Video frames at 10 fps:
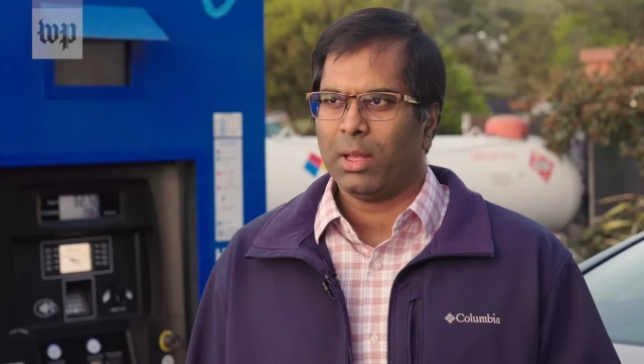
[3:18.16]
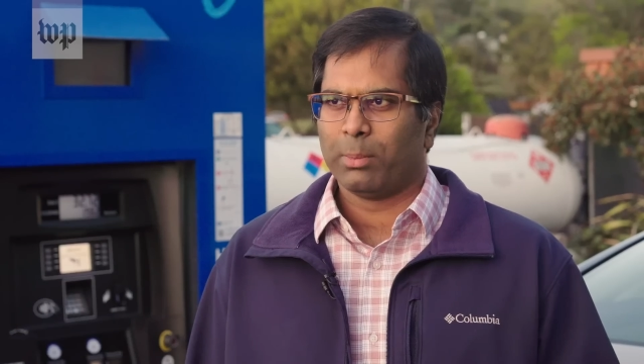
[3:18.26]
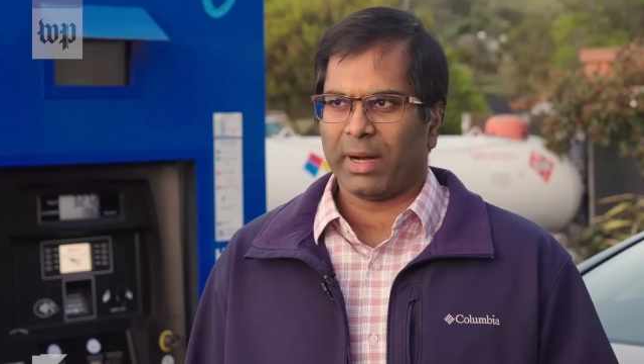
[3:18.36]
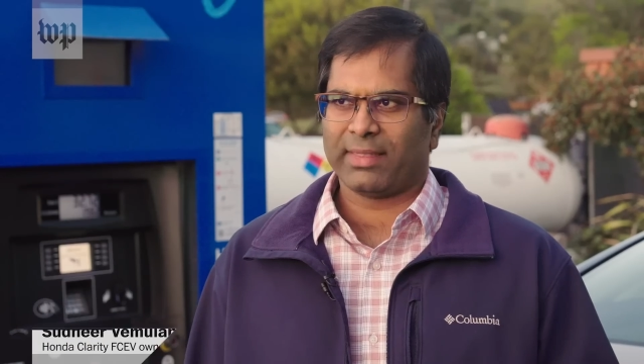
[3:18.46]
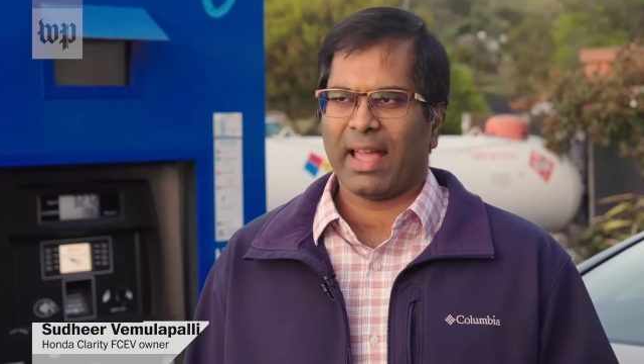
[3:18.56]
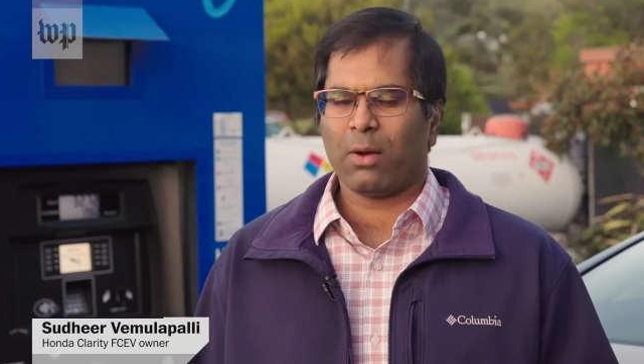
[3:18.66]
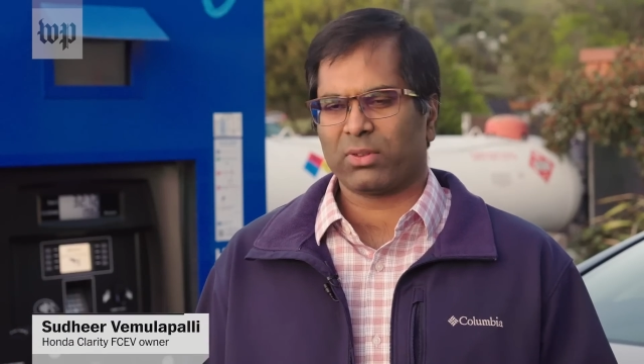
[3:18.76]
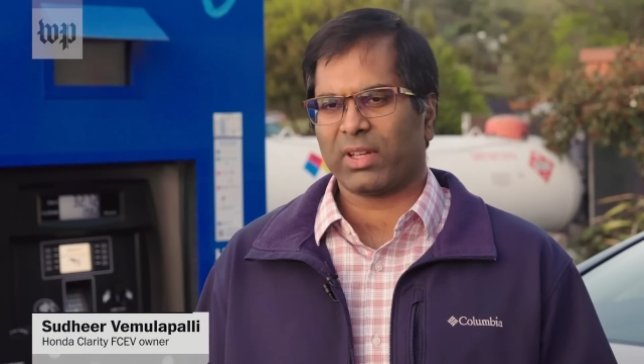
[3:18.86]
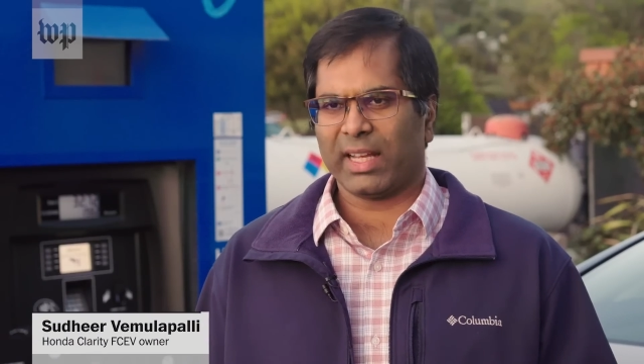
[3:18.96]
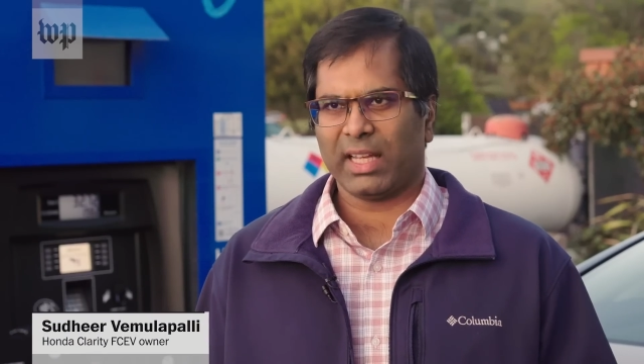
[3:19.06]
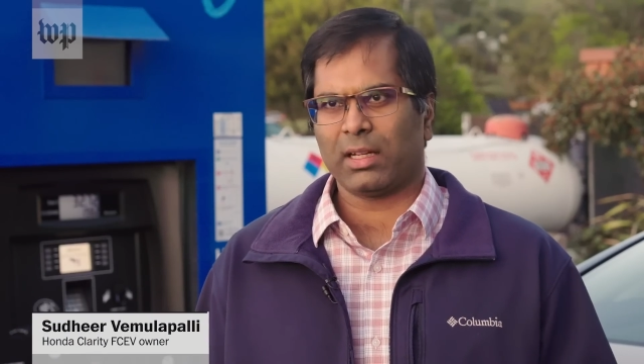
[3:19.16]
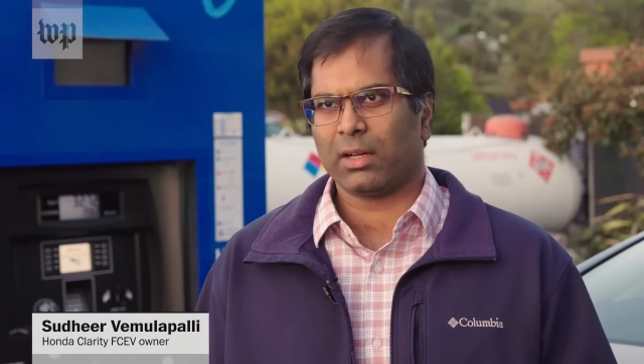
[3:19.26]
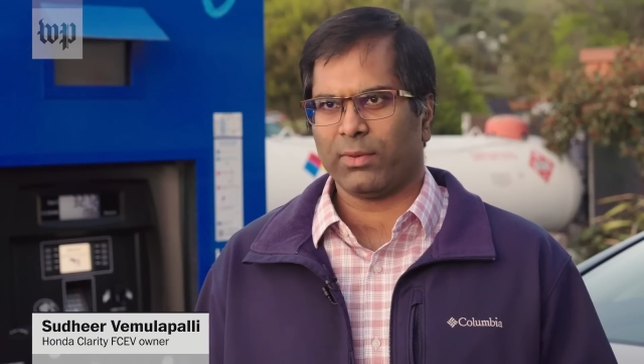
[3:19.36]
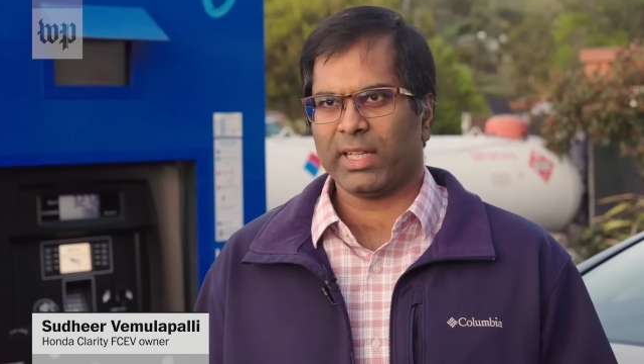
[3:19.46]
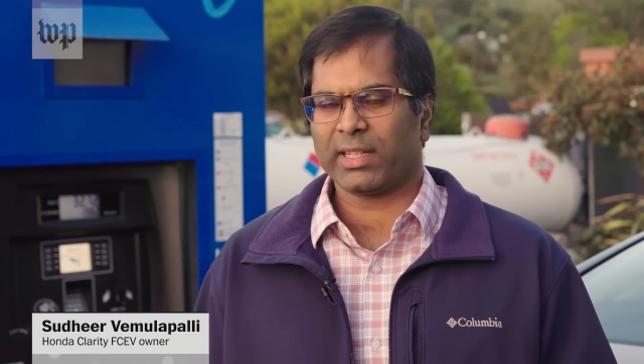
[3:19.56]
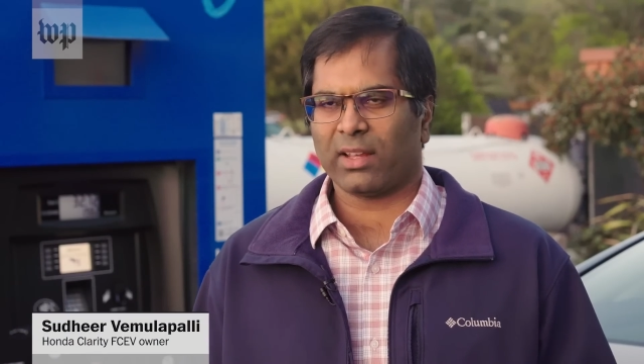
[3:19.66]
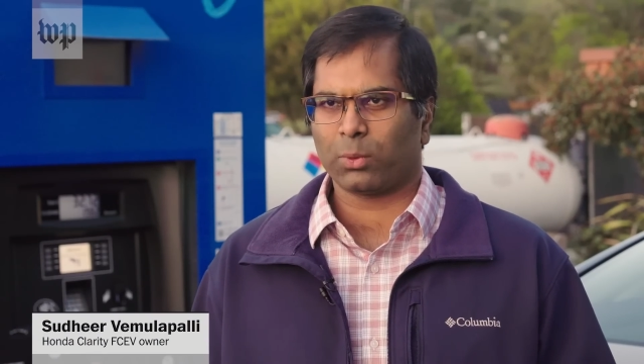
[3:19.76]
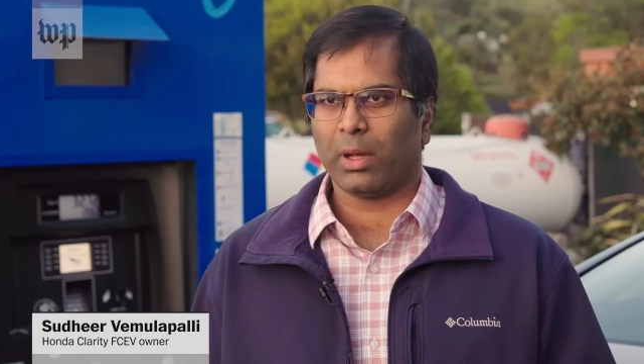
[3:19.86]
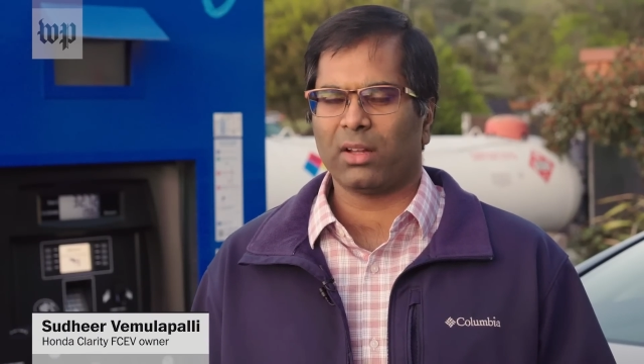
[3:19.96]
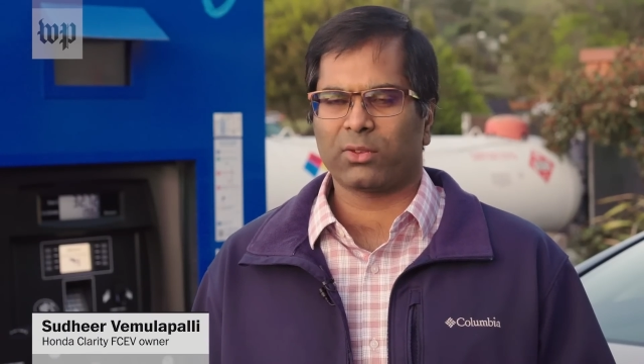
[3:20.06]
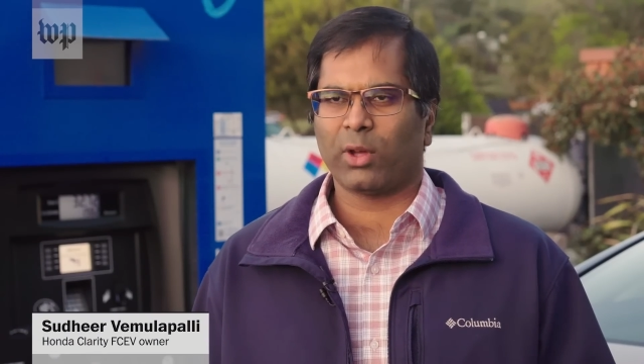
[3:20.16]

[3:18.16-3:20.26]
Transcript: But that was getting inconvenient as well.